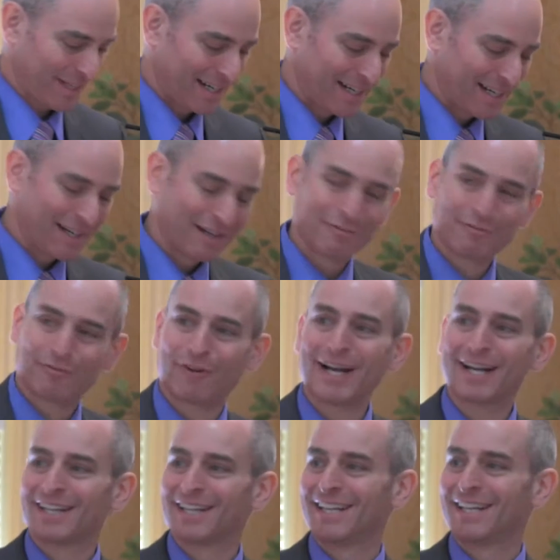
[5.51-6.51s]
Uh,
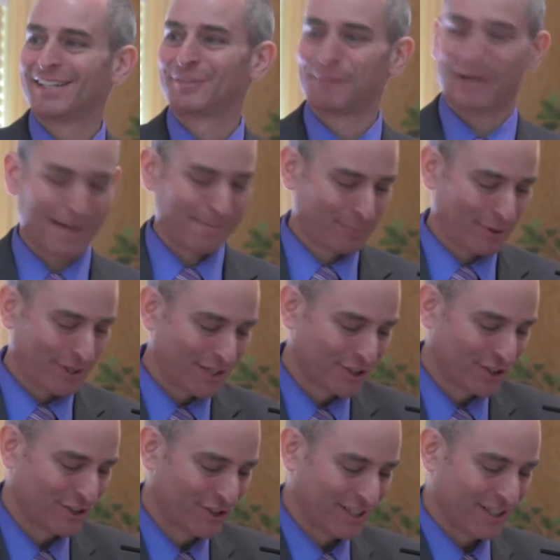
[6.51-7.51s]
finally, it's my
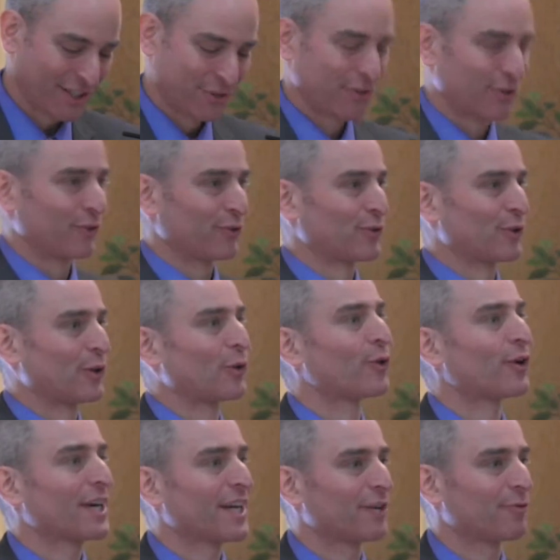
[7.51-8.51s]
pleasure to introduce
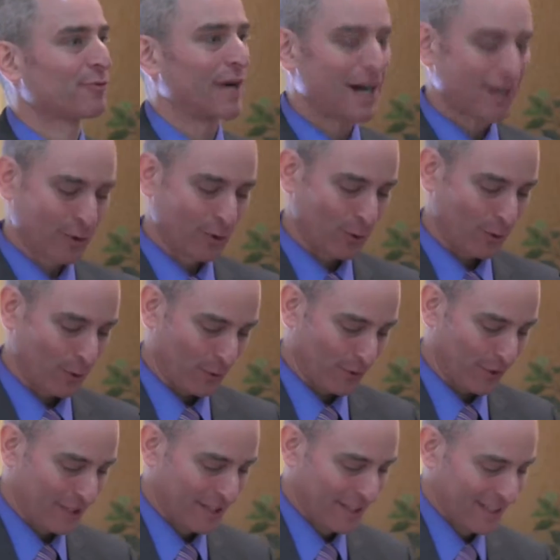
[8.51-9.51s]
Gloria
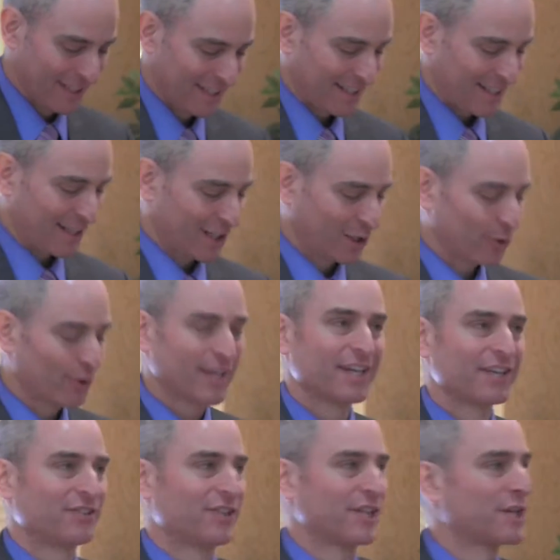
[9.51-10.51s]
Rockhold. Uh,
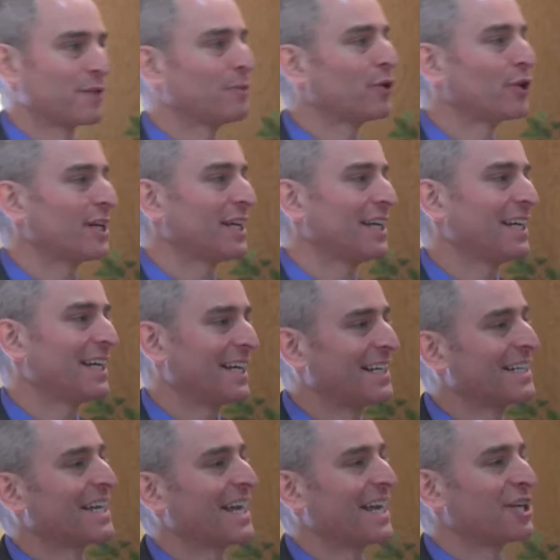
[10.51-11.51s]
Gloria is the Community
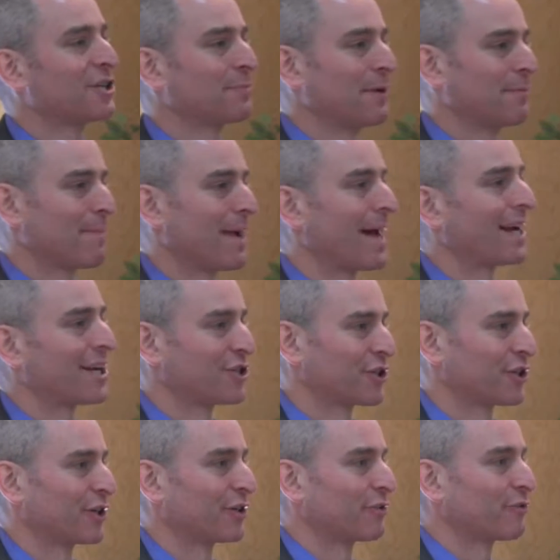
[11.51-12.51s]
Engagement
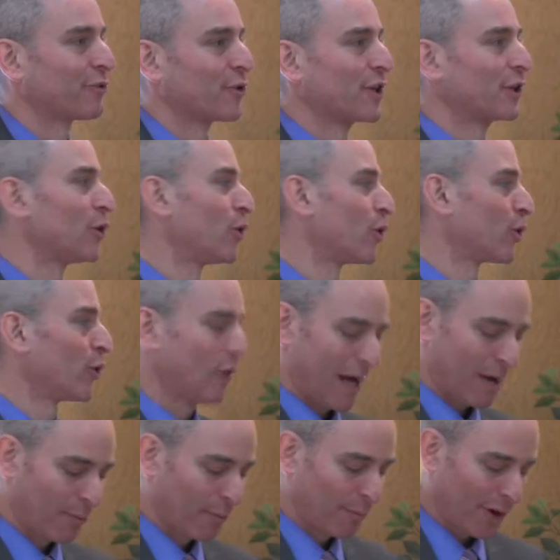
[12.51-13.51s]
Manager for the local
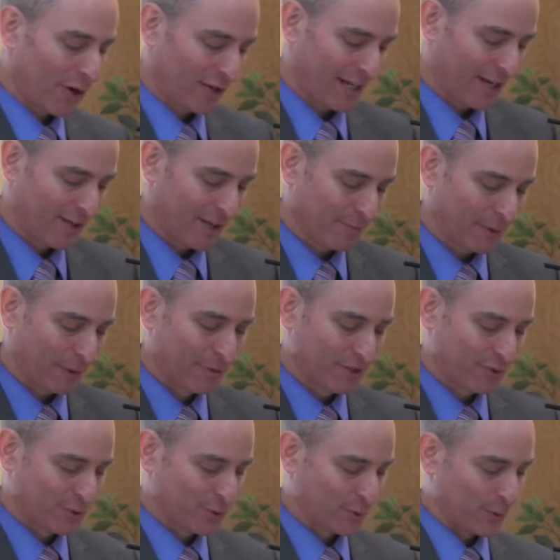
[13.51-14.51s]
Albemarle County
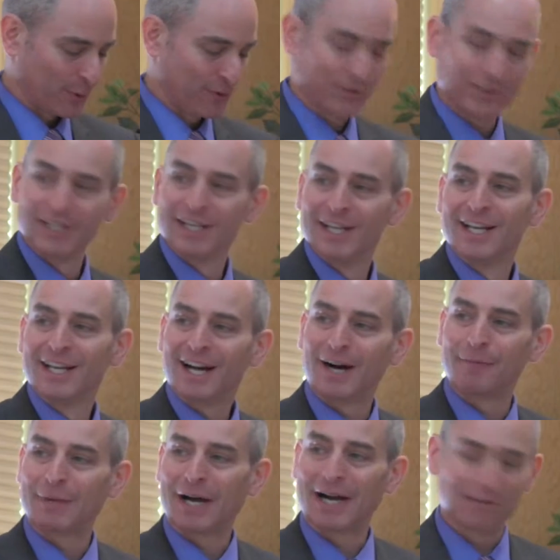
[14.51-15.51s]
Public Schools.
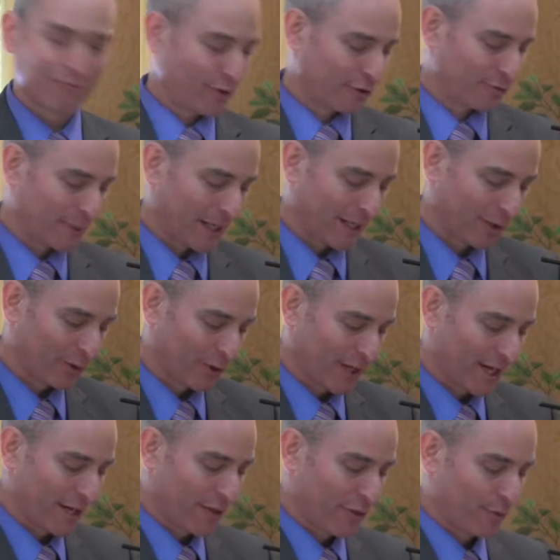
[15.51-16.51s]
Um, I first met
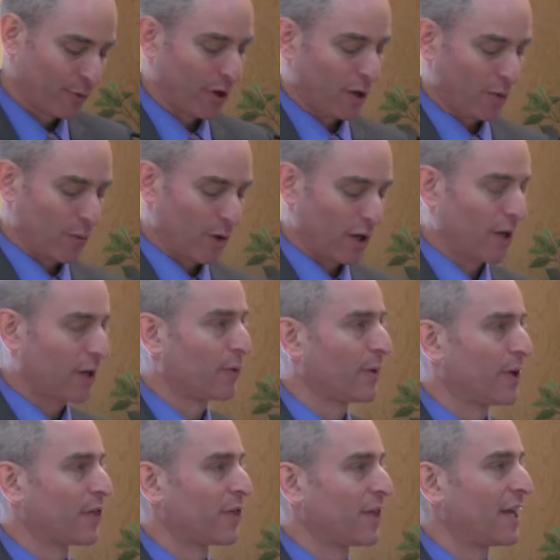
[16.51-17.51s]
Gloria through our work
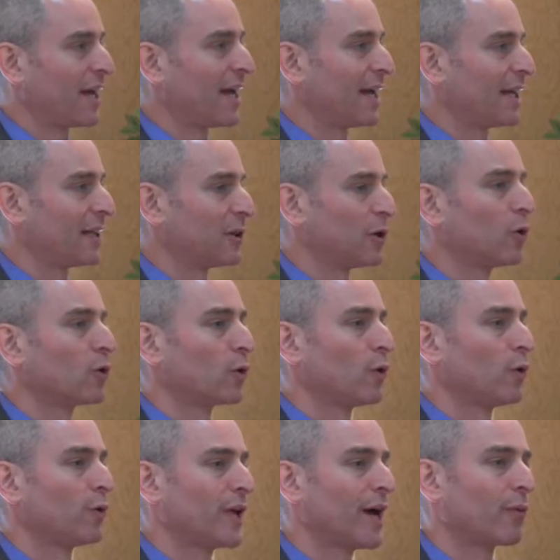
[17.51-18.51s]
with a
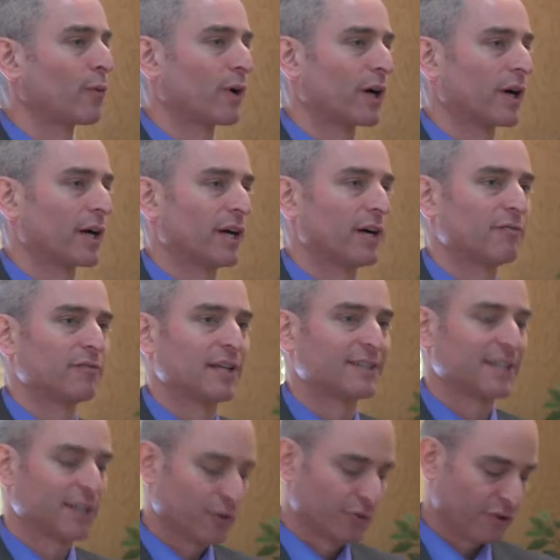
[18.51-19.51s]
local network of
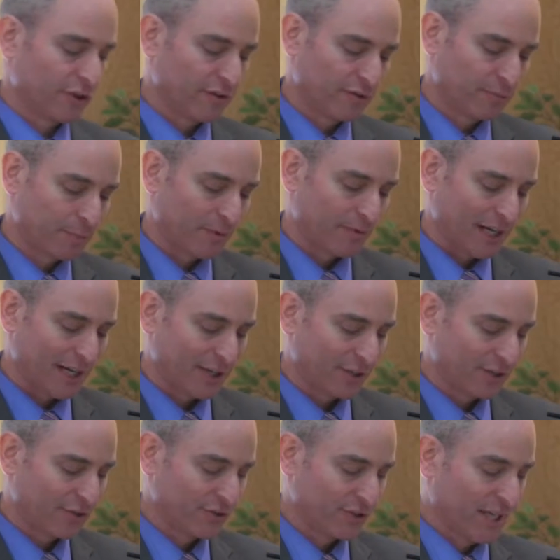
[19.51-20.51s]
Latino service
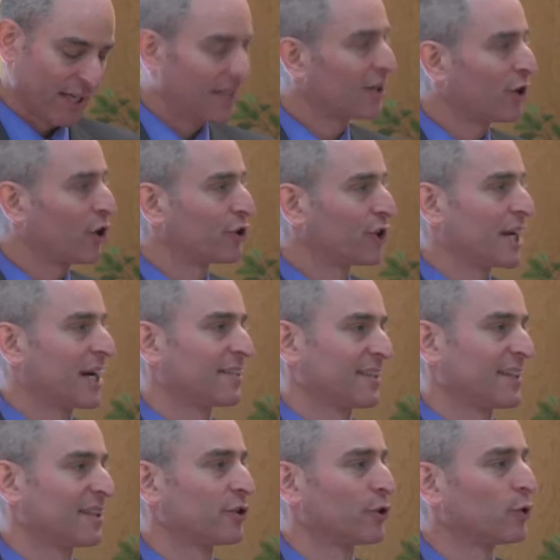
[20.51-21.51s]
providers called
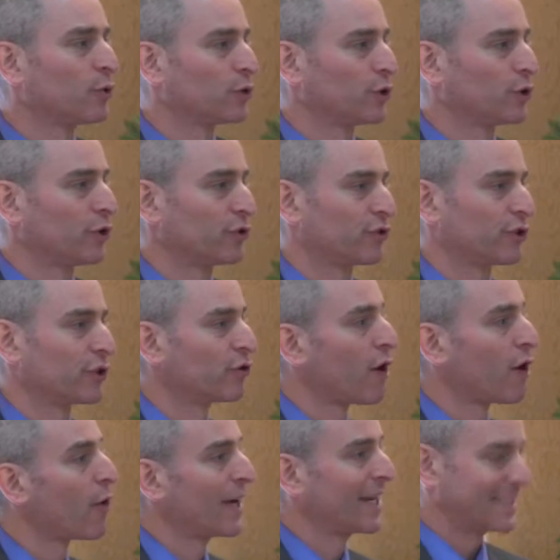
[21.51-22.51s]
Creciendo Juntos, or
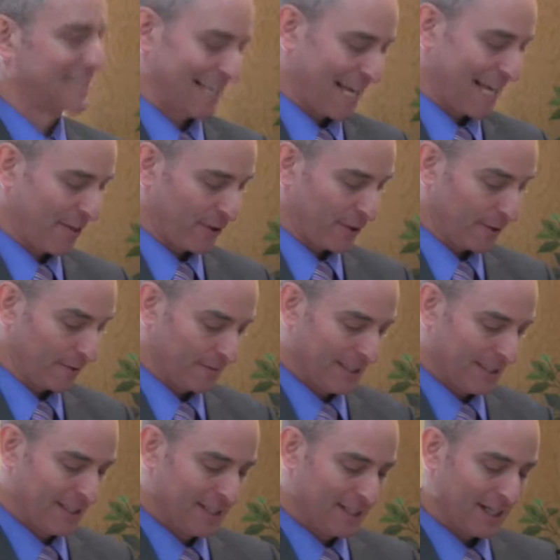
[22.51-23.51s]
Growing Together
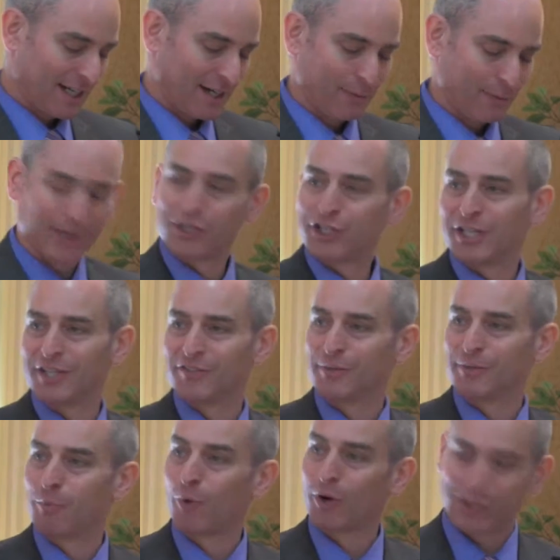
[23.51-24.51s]
uh, where she is
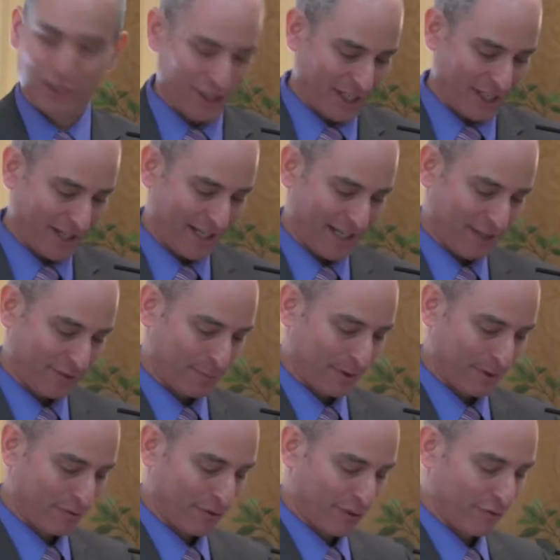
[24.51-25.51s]
the board chair and has
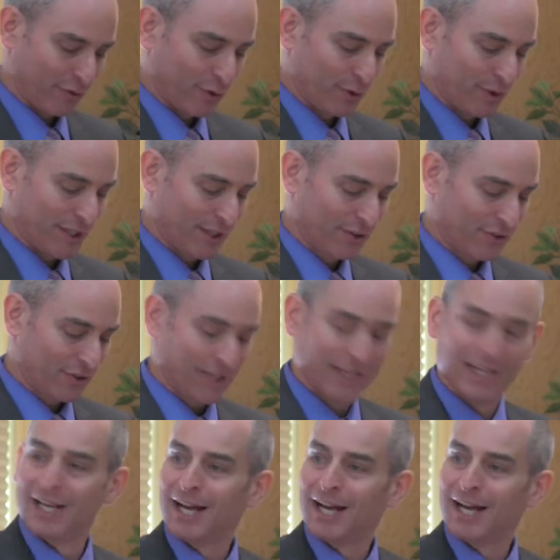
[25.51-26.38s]
been for a few years.